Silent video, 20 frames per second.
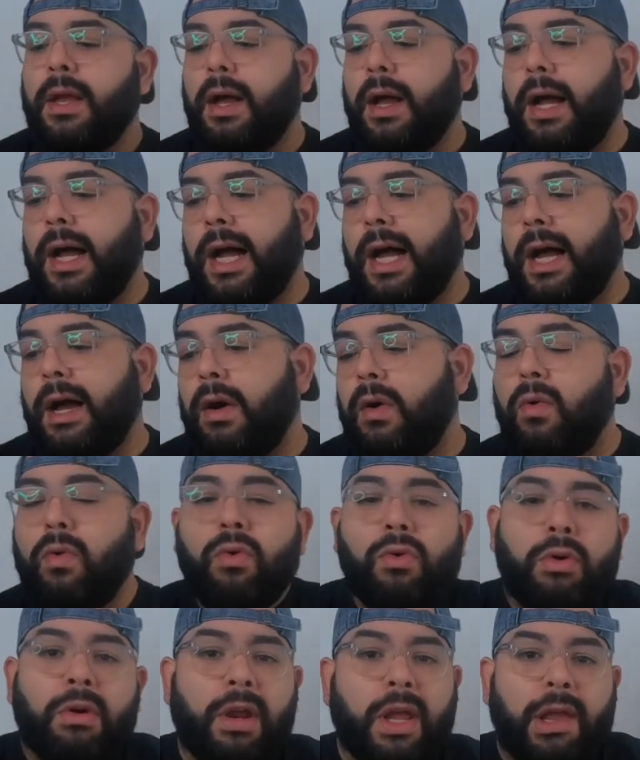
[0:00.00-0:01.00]

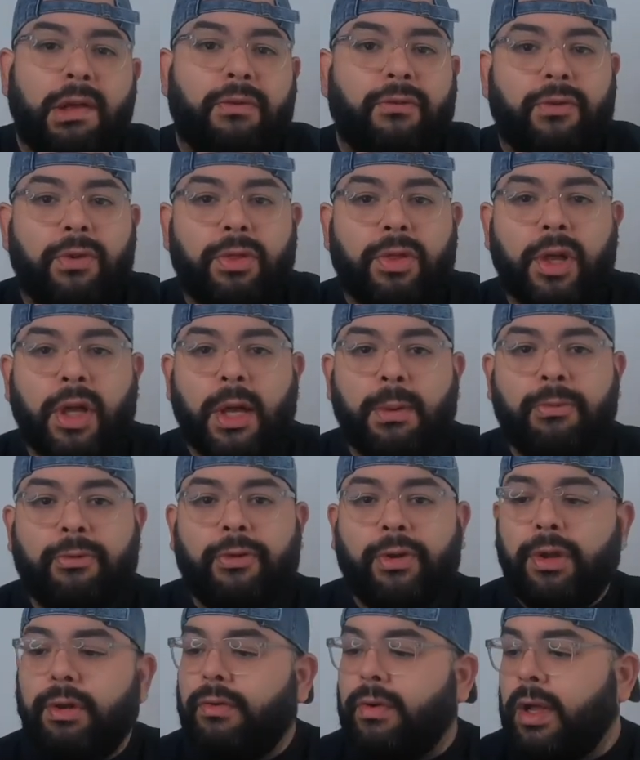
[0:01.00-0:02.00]
Or if you think I'm
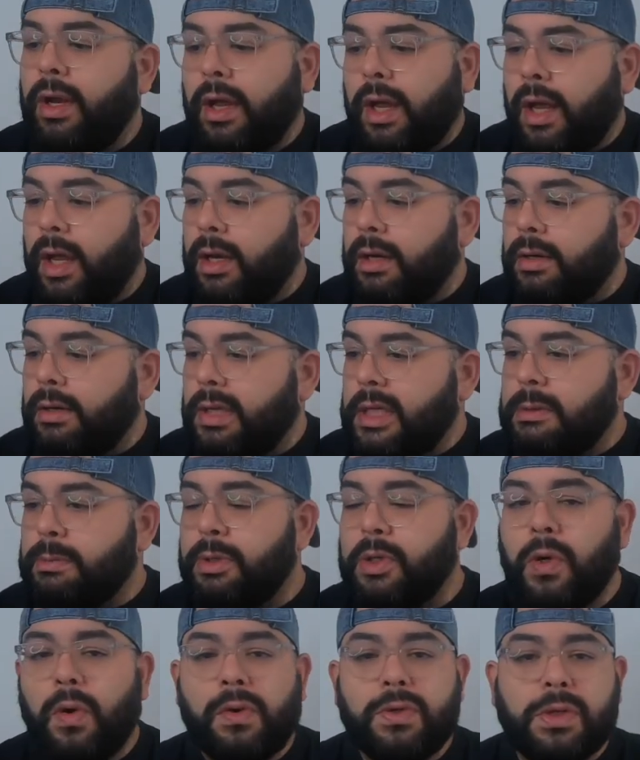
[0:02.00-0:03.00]
full of it and these
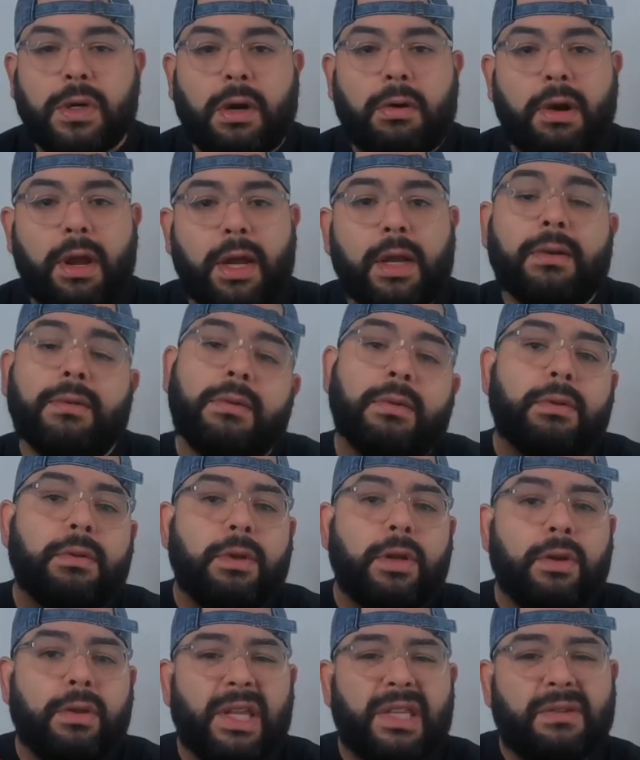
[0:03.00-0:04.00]
materials are great,
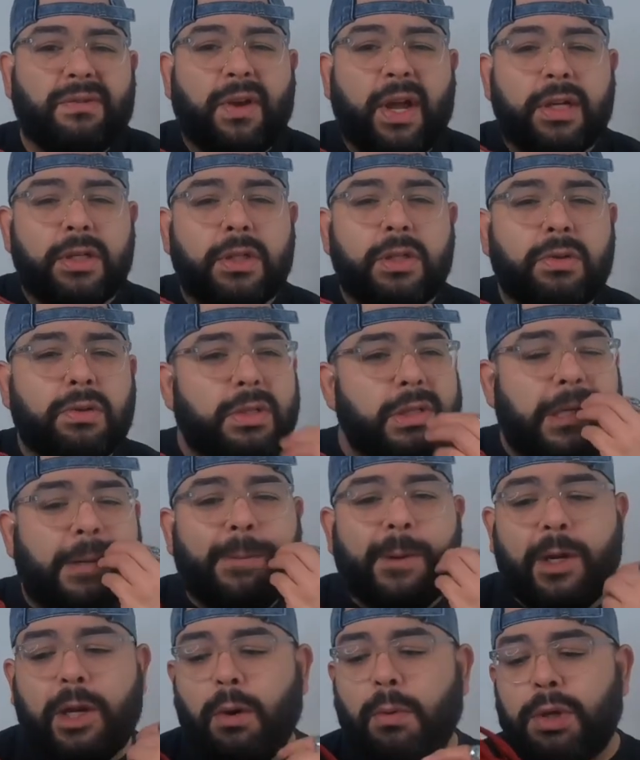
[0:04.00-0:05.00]
that's fine too. Just let
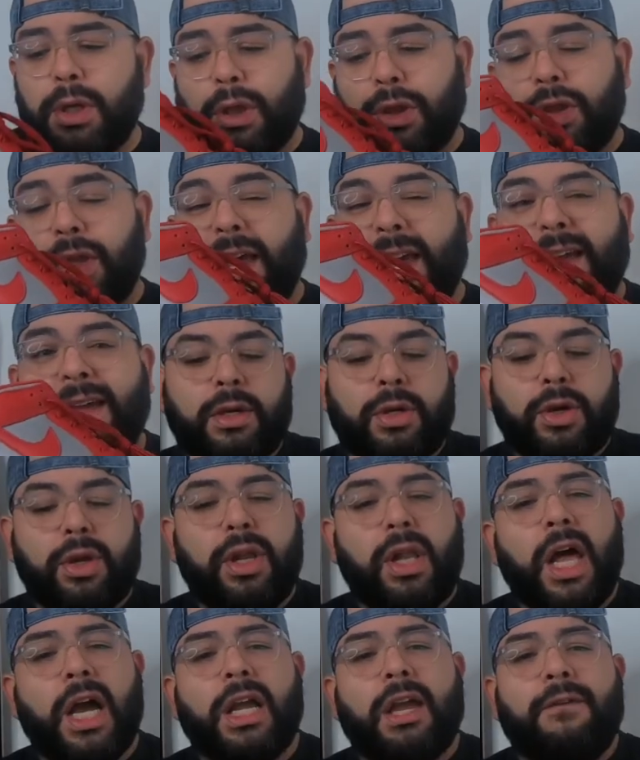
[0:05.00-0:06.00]
me know what you think.
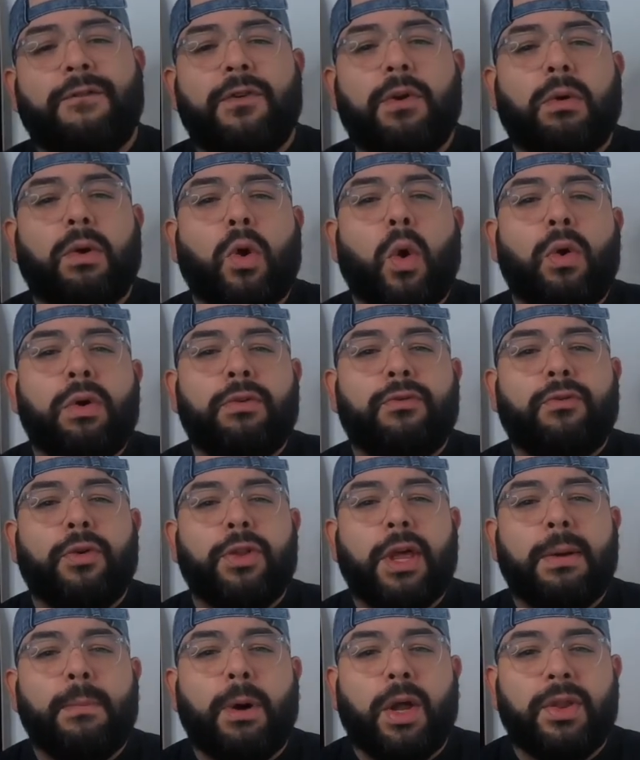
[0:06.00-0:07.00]
Good luck if you're going for
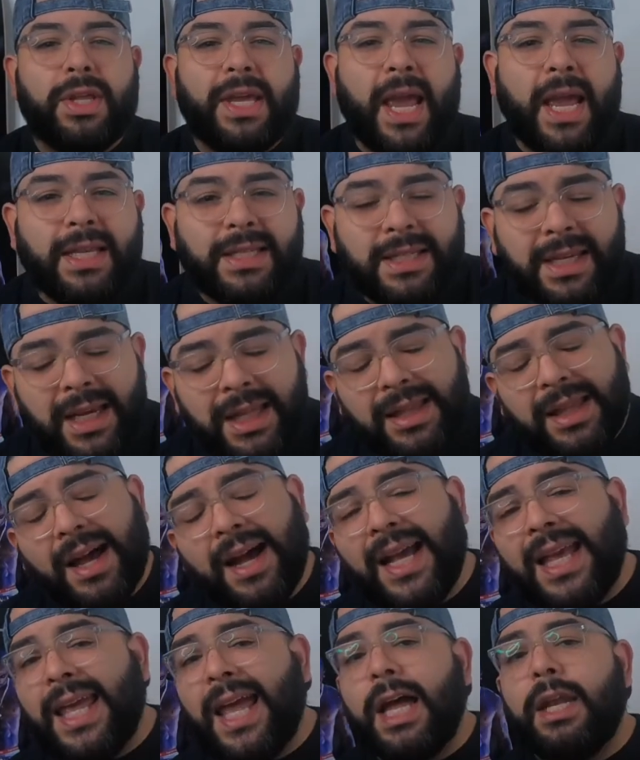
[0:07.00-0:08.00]
them on the 18th.
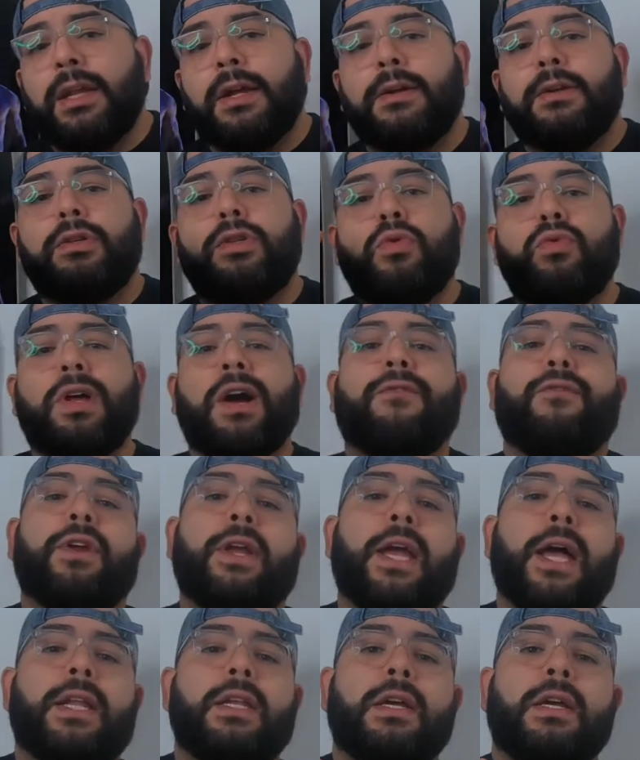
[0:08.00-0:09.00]
Again, do not
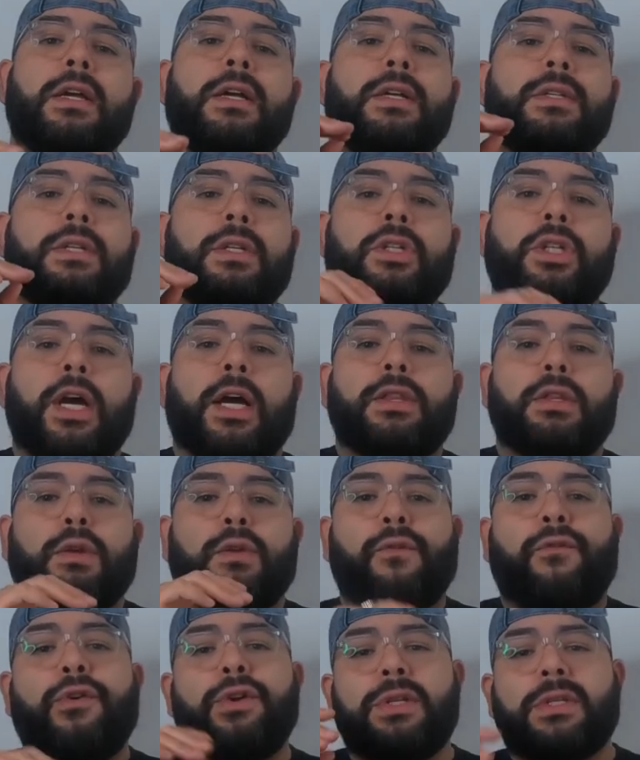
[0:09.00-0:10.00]
forget to check
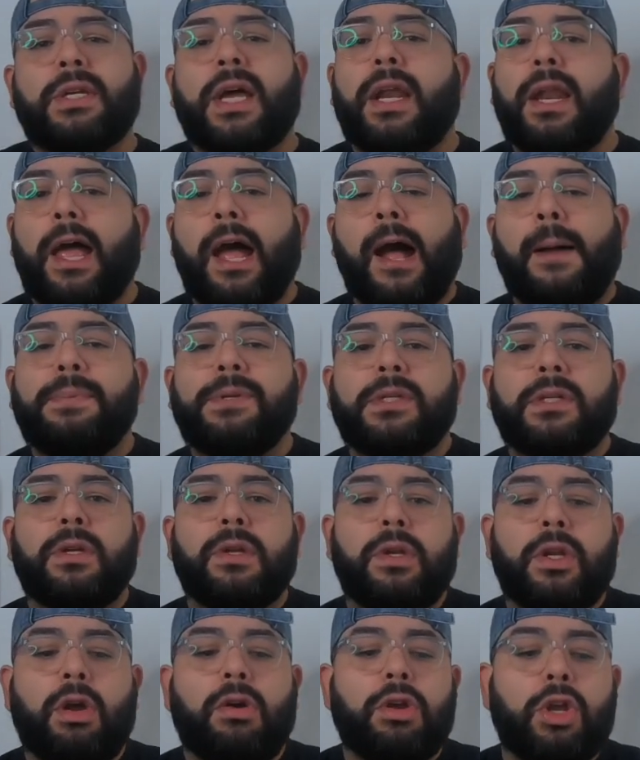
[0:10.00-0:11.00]
those Footsite apps
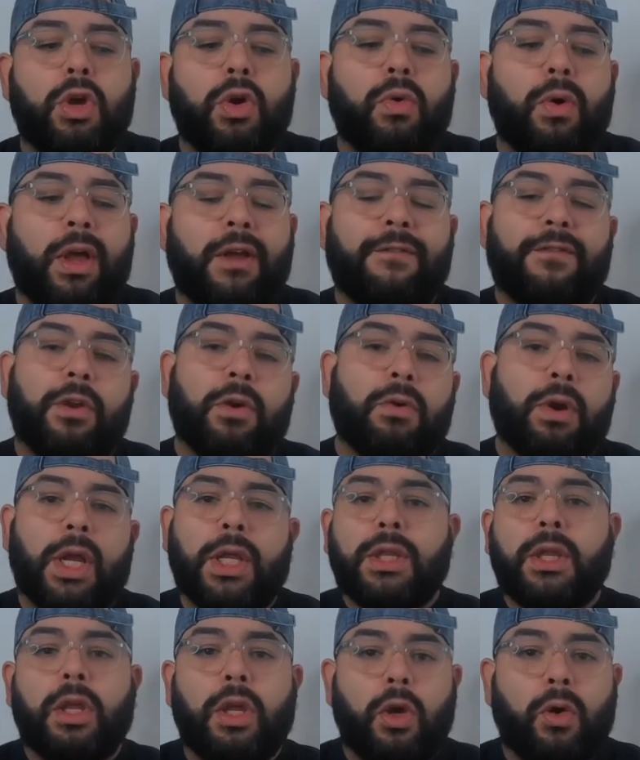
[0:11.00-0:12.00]
near you if you're
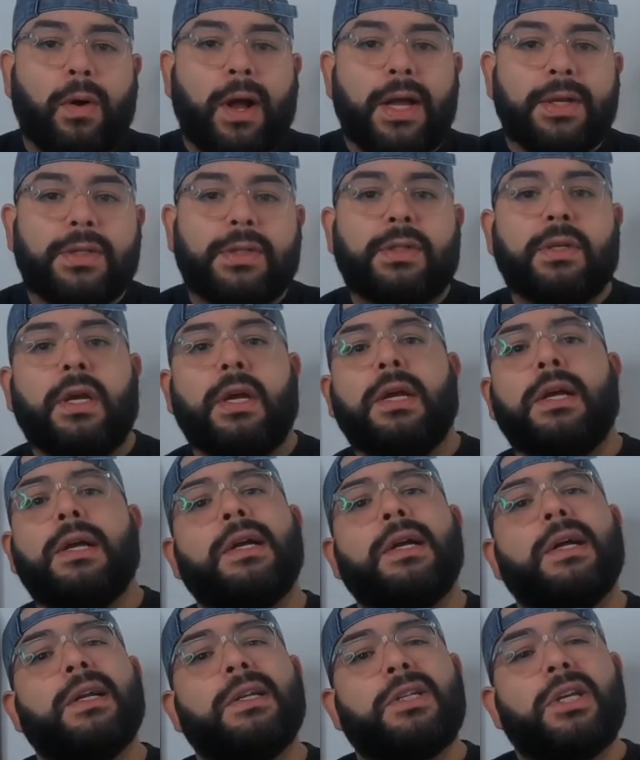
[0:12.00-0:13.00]
in the US,
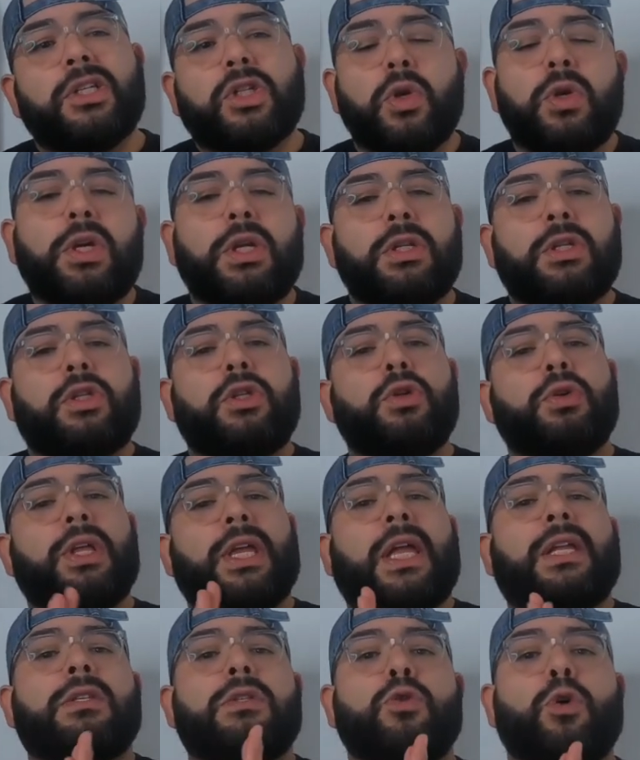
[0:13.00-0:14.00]
just so you can do
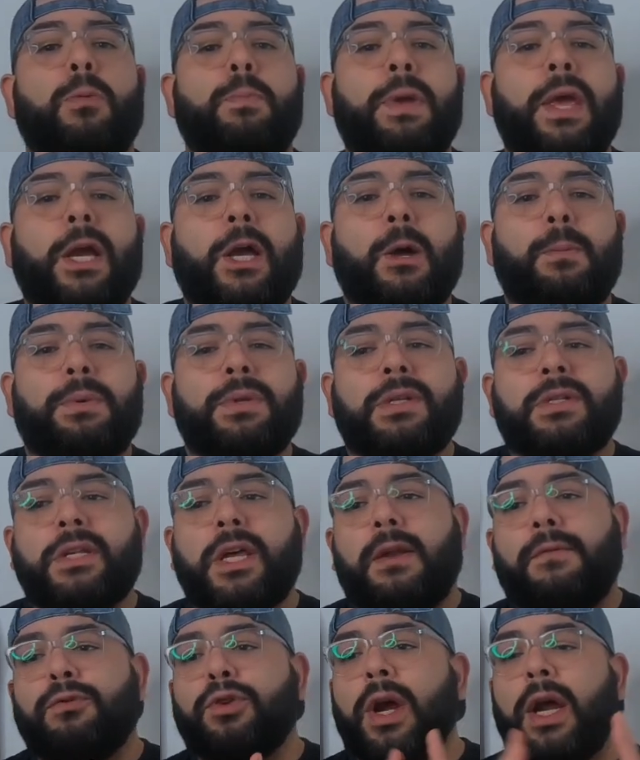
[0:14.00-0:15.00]
the in-store pickup
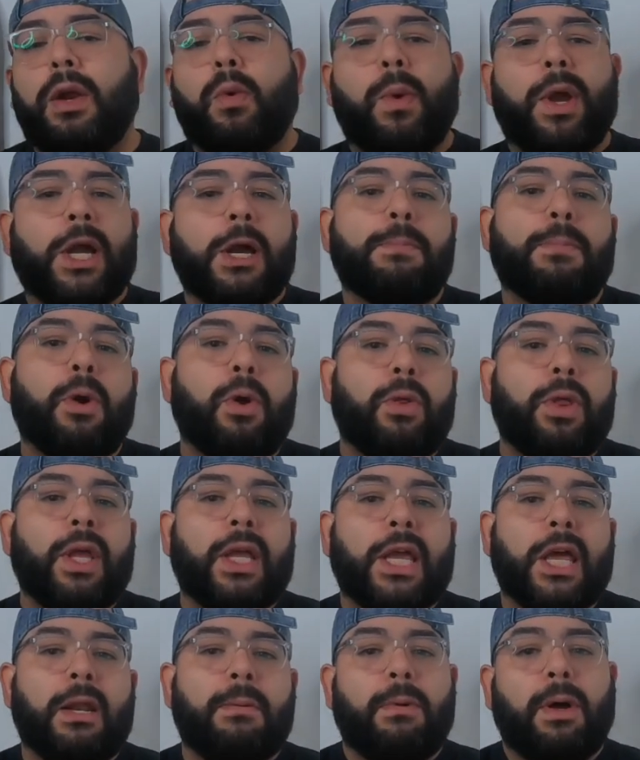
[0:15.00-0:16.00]
instead of trying to wake up early
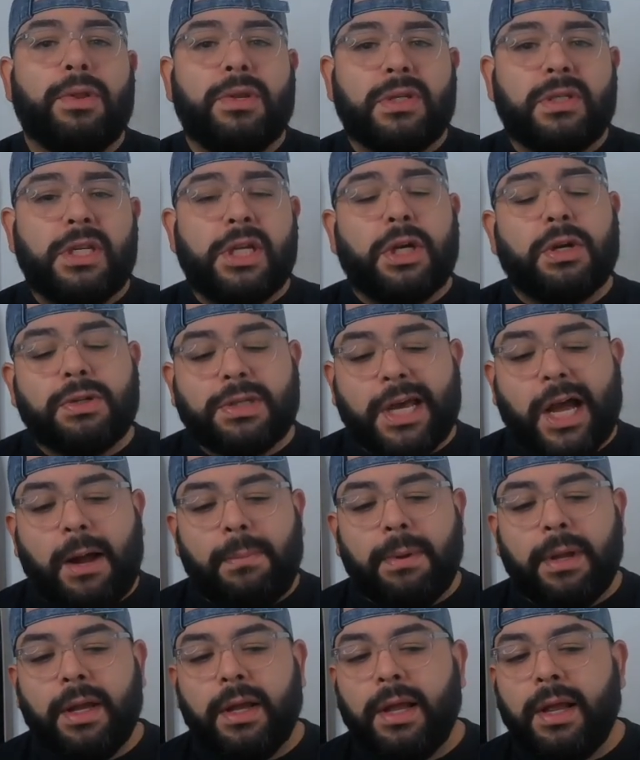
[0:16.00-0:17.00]
and get them on the Sneakers
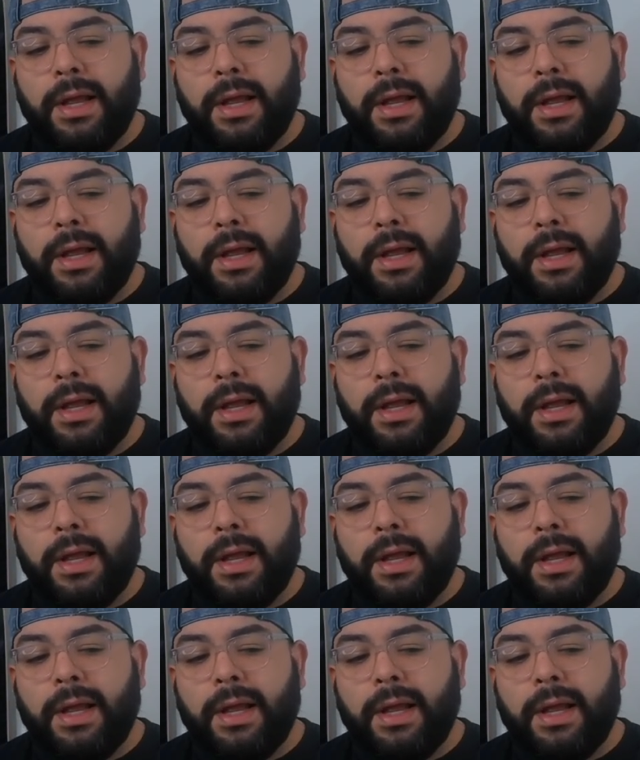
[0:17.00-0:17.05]
app.